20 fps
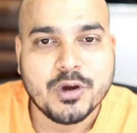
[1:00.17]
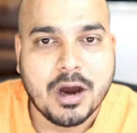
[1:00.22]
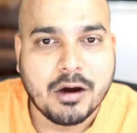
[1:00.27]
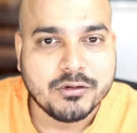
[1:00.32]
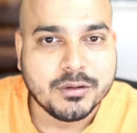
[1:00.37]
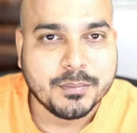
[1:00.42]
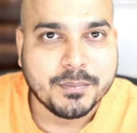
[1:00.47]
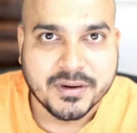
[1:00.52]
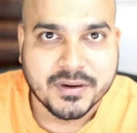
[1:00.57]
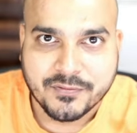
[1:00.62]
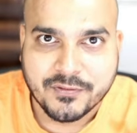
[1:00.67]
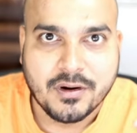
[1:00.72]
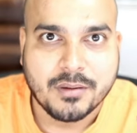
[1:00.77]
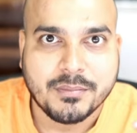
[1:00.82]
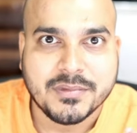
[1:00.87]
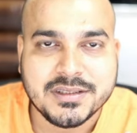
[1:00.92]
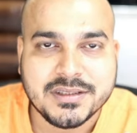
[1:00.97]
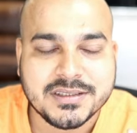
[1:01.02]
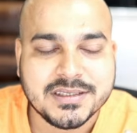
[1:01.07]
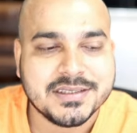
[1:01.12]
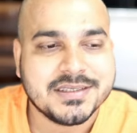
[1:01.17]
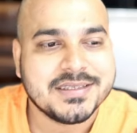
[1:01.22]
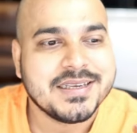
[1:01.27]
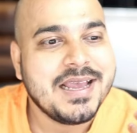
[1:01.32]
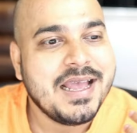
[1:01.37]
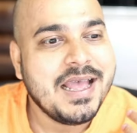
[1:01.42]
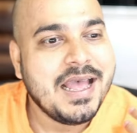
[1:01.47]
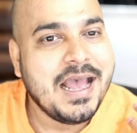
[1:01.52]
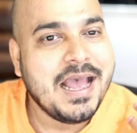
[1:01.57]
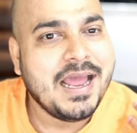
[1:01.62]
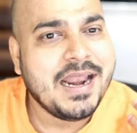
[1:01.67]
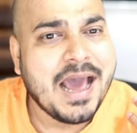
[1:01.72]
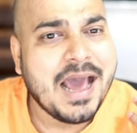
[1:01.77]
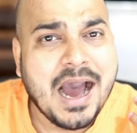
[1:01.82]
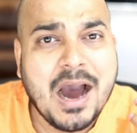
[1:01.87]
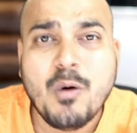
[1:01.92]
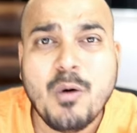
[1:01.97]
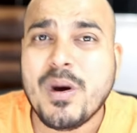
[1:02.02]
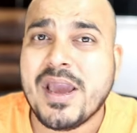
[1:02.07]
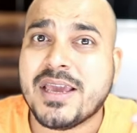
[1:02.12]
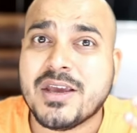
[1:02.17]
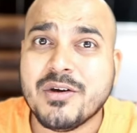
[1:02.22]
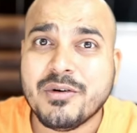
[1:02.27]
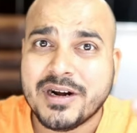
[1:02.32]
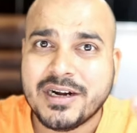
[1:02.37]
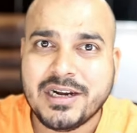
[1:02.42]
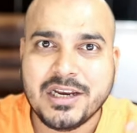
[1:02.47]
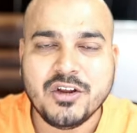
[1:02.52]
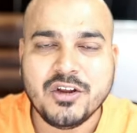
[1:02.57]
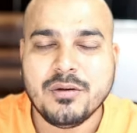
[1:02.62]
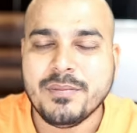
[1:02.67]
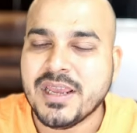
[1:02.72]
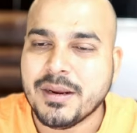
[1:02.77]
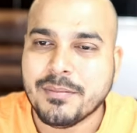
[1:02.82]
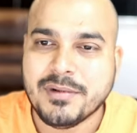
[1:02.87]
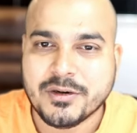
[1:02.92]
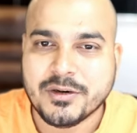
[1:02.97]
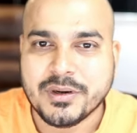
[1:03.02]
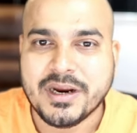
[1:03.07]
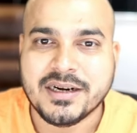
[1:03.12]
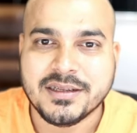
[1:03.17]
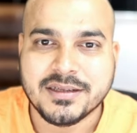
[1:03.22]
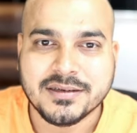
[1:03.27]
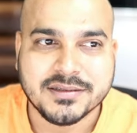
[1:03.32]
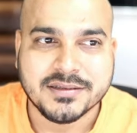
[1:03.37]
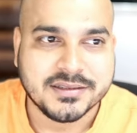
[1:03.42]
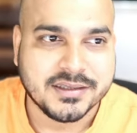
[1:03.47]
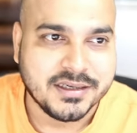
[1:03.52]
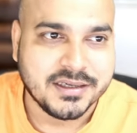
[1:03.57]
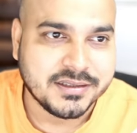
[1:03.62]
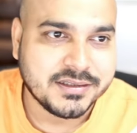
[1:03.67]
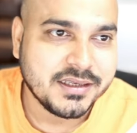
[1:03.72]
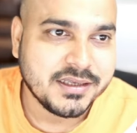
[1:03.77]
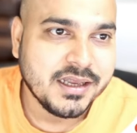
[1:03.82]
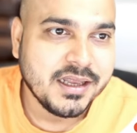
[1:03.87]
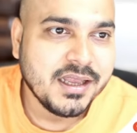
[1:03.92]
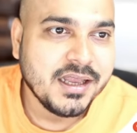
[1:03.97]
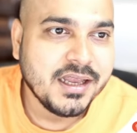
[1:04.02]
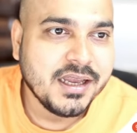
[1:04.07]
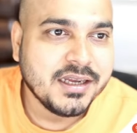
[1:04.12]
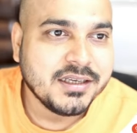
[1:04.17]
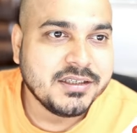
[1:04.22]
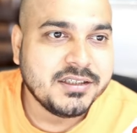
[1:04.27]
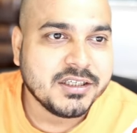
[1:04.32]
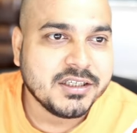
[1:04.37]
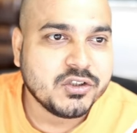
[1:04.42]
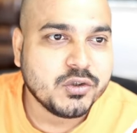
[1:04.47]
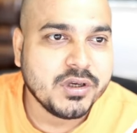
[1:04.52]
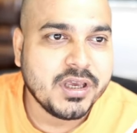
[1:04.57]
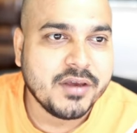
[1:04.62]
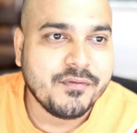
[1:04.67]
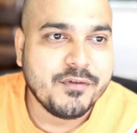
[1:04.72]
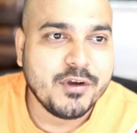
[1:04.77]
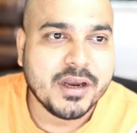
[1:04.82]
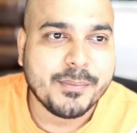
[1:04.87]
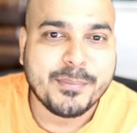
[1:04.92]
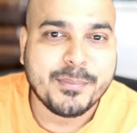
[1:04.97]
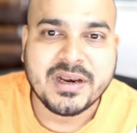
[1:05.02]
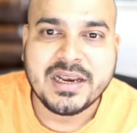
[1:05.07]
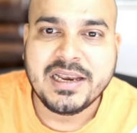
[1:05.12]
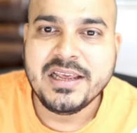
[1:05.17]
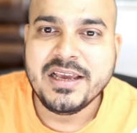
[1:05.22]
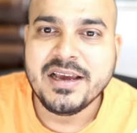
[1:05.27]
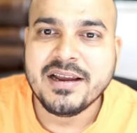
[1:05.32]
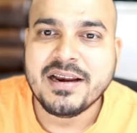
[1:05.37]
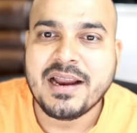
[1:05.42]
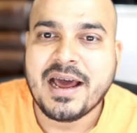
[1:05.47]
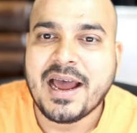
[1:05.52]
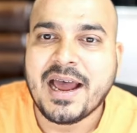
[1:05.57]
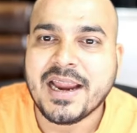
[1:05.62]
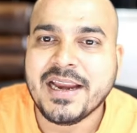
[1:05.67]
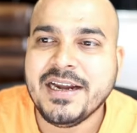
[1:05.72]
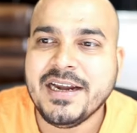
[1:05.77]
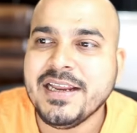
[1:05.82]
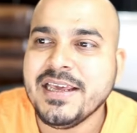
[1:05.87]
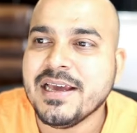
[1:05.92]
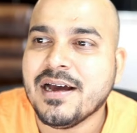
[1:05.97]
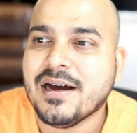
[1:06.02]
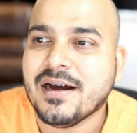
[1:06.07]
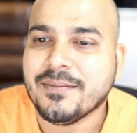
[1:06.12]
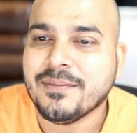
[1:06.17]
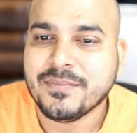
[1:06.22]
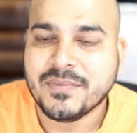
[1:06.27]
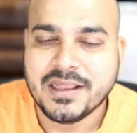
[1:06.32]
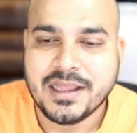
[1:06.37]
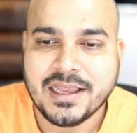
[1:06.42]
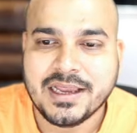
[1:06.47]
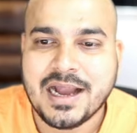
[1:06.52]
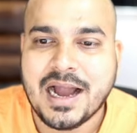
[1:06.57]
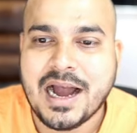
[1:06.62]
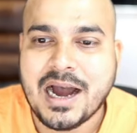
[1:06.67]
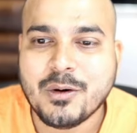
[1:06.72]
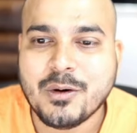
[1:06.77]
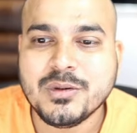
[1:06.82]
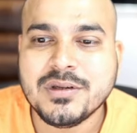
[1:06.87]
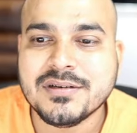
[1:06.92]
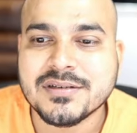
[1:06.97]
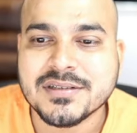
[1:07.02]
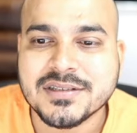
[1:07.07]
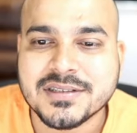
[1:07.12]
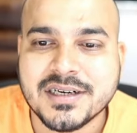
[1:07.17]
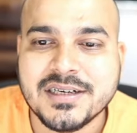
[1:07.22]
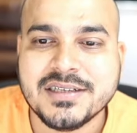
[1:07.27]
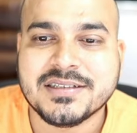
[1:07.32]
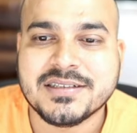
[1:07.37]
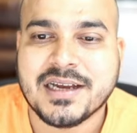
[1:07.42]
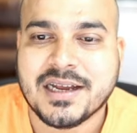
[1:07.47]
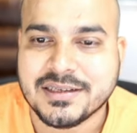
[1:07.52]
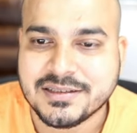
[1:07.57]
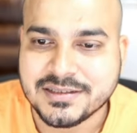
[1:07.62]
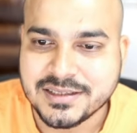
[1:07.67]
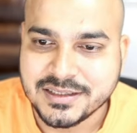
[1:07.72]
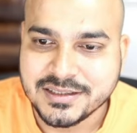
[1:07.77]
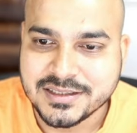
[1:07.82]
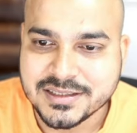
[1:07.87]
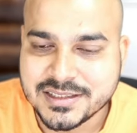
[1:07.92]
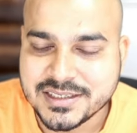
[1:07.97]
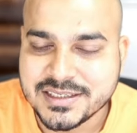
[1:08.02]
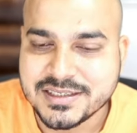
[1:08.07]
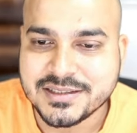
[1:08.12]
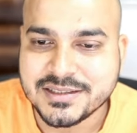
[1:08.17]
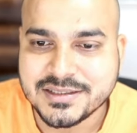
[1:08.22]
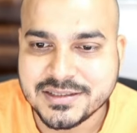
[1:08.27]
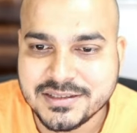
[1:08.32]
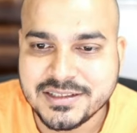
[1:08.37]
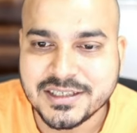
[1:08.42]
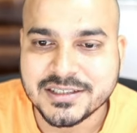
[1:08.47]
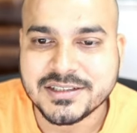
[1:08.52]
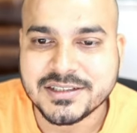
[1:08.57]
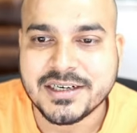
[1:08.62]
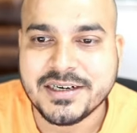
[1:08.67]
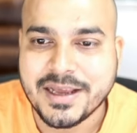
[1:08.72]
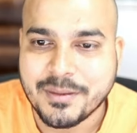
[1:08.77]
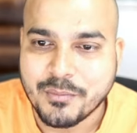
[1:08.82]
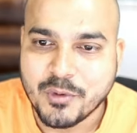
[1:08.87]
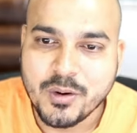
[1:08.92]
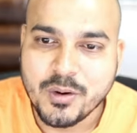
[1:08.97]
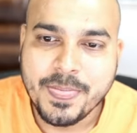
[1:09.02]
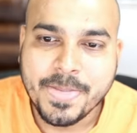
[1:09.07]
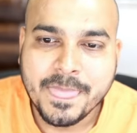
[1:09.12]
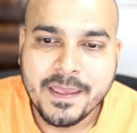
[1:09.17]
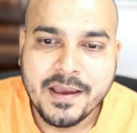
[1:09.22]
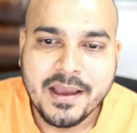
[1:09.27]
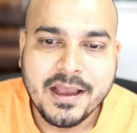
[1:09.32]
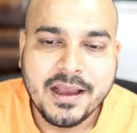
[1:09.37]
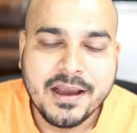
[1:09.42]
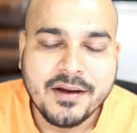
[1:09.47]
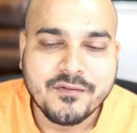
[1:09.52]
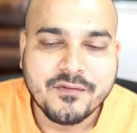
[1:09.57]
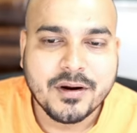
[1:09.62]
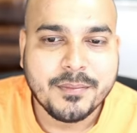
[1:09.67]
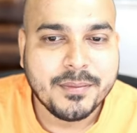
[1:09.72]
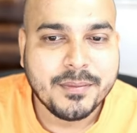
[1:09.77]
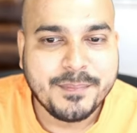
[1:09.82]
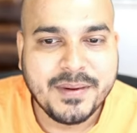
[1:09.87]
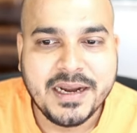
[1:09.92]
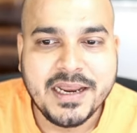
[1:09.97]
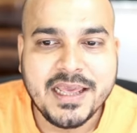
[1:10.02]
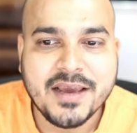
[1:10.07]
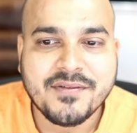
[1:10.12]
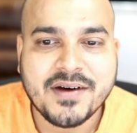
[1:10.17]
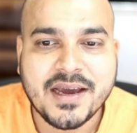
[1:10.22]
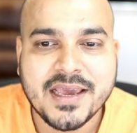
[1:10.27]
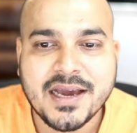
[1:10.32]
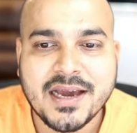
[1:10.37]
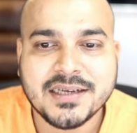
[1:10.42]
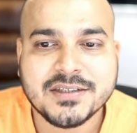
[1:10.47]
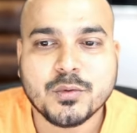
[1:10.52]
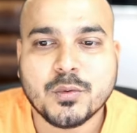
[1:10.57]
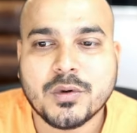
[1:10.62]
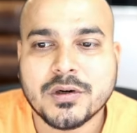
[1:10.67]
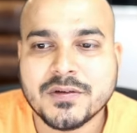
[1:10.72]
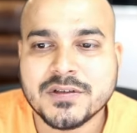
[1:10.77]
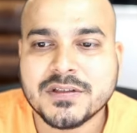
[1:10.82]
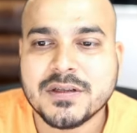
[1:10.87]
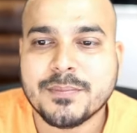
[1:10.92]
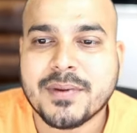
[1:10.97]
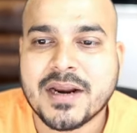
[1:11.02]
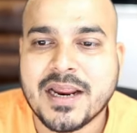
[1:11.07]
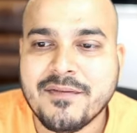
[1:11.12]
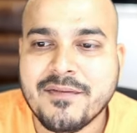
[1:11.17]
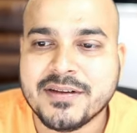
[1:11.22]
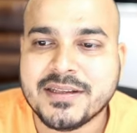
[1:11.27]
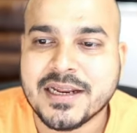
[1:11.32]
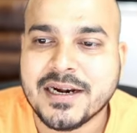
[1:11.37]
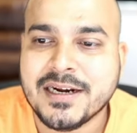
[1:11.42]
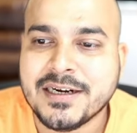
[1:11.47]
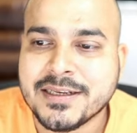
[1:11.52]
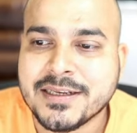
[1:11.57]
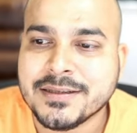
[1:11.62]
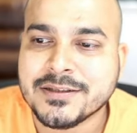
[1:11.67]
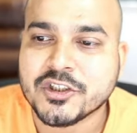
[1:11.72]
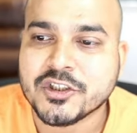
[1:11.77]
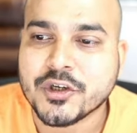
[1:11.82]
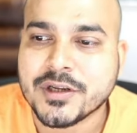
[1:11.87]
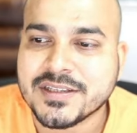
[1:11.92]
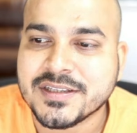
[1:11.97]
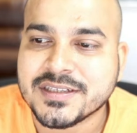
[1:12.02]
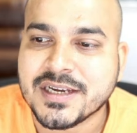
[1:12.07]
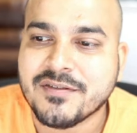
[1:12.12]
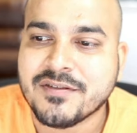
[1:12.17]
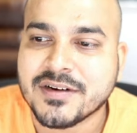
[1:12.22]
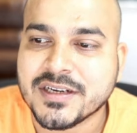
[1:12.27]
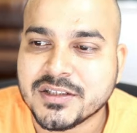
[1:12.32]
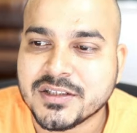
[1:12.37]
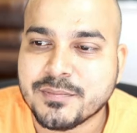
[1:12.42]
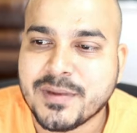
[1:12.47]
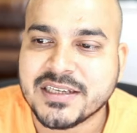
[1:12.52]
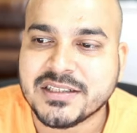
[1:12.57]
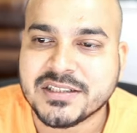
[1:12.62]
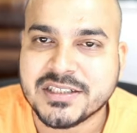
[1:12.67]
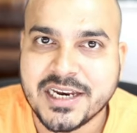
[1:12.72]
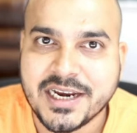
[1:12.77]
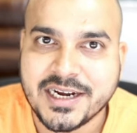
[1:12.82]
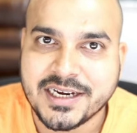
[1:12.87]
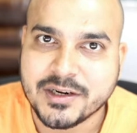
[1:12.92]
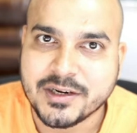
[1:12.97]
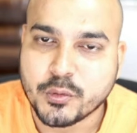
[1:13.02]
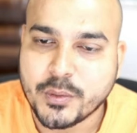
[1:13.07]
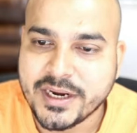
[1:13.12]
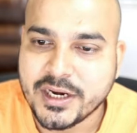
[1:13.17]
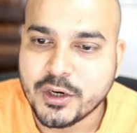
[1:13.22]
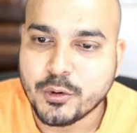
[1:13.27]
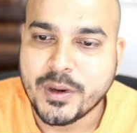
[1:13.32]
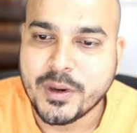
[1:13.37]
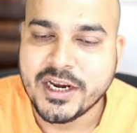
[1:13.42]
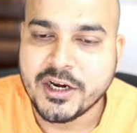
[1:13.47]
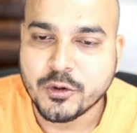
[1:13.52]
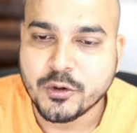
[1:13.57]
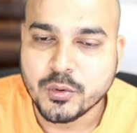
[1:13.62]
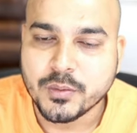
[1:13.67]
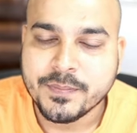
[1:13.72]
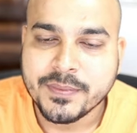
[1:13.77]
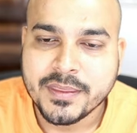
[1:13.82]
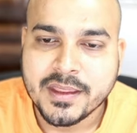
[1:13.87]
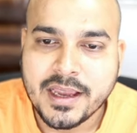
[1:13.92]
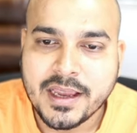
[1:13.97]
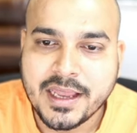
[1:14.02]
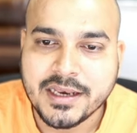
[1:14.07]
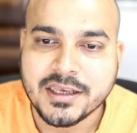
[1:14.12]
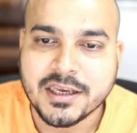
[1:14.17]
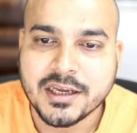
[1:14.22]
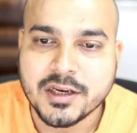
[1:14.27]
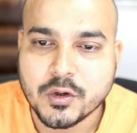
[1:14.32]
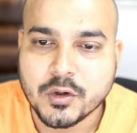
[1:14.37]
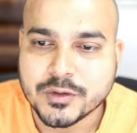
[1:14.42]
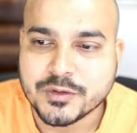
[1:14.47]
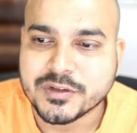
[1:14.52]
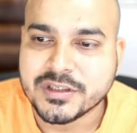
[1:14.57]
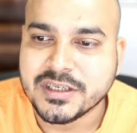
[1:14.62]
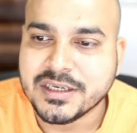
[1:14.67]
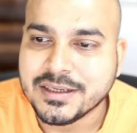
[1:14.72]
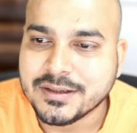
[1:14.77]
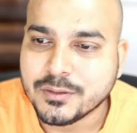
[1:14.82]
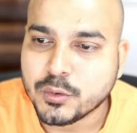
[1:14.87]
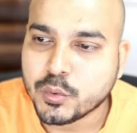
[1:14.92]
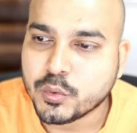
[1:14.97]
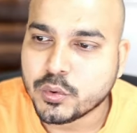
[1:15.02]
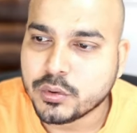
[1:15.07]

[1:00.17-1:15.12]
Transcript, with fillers: you how the performance is and how accurately you'll be able to get the results. Just to give you a clear idea, like how the results are. See, this is just a demo. From a PDF, I asked what was the private health insurance coverage by state in 2022. And here you could see